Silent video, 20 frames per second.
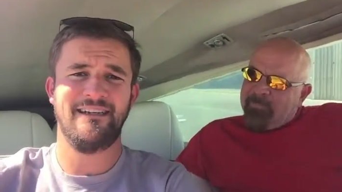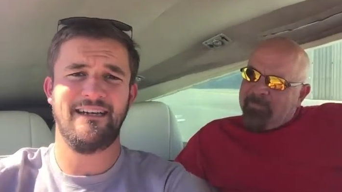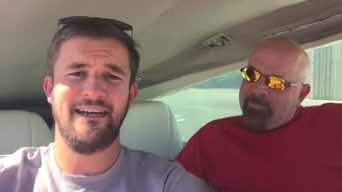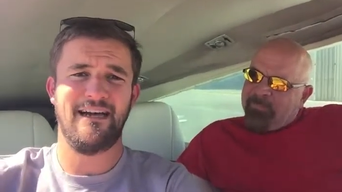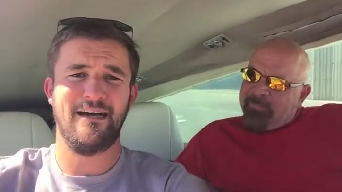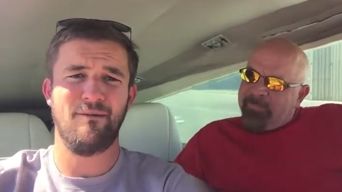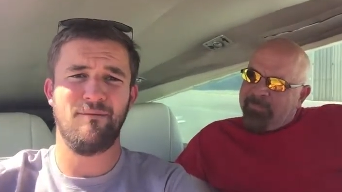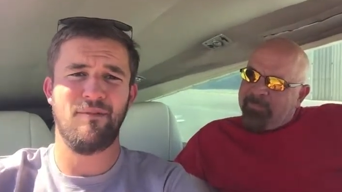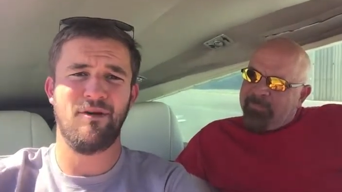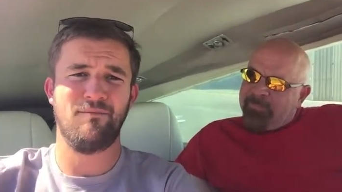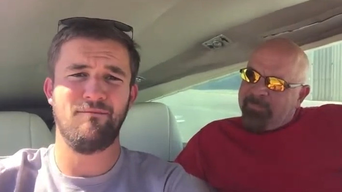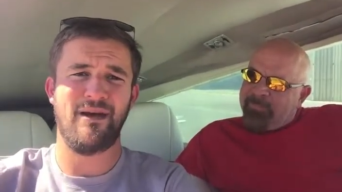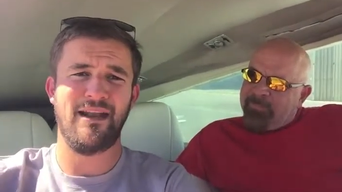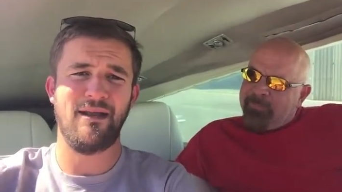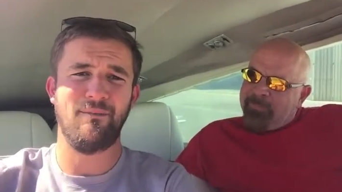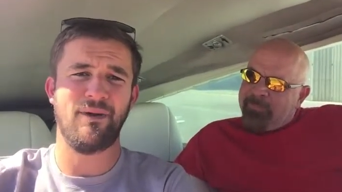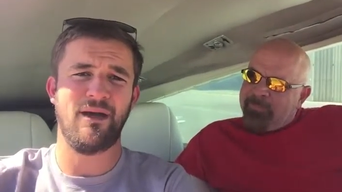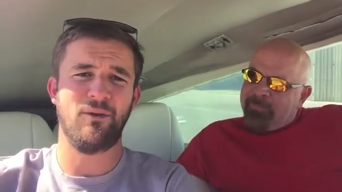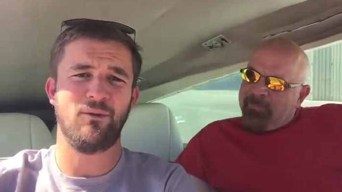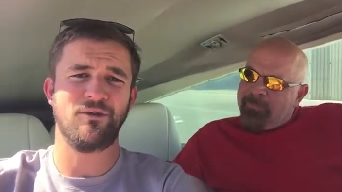Speaker 1: Um,
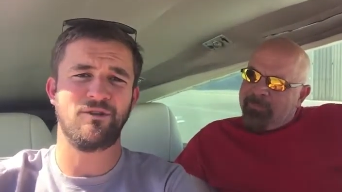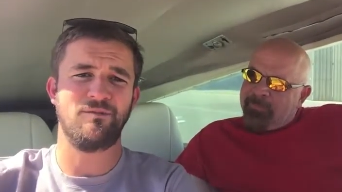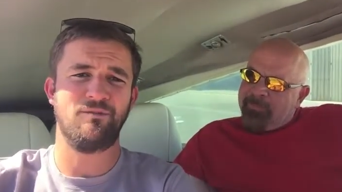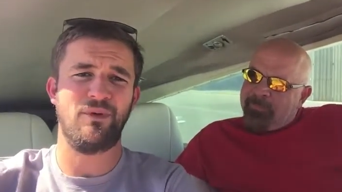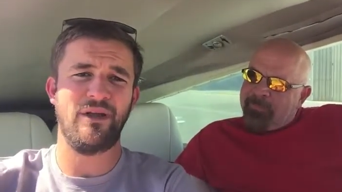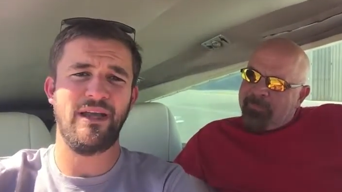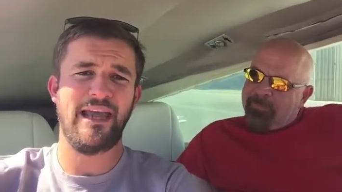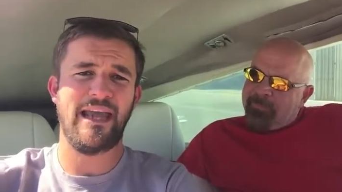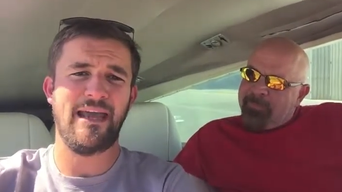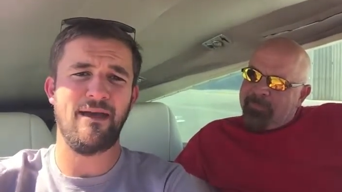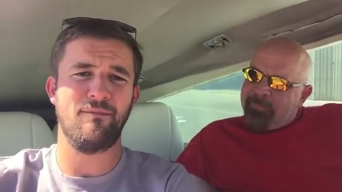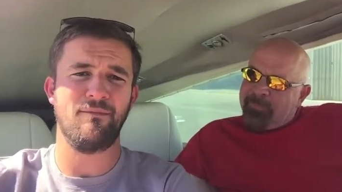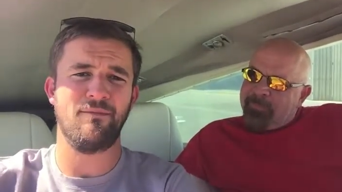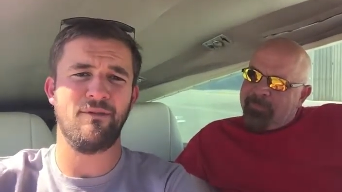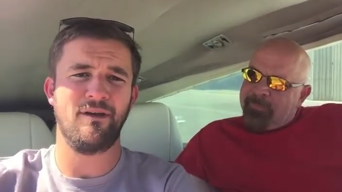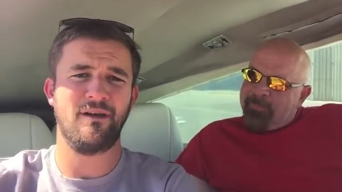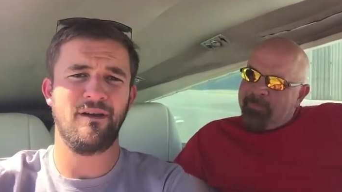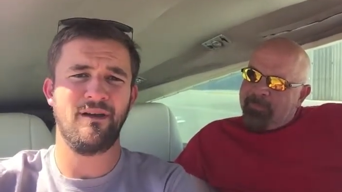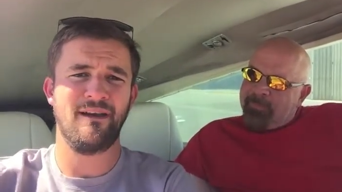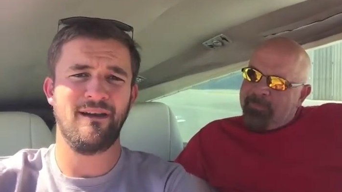many men want to be
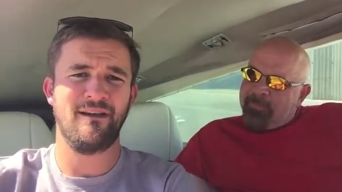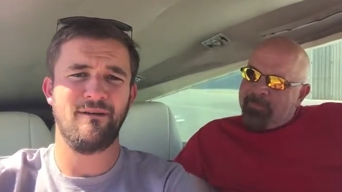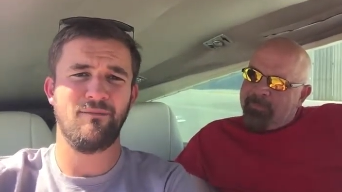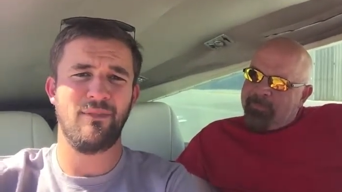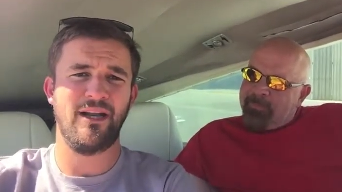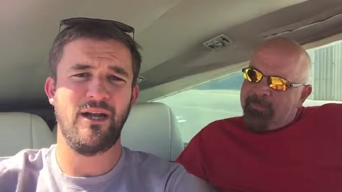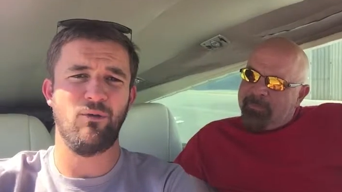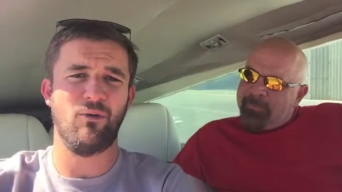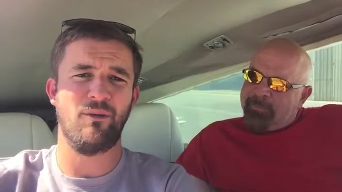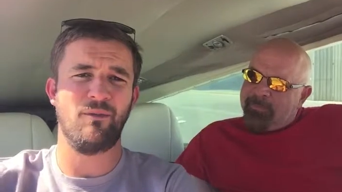him, many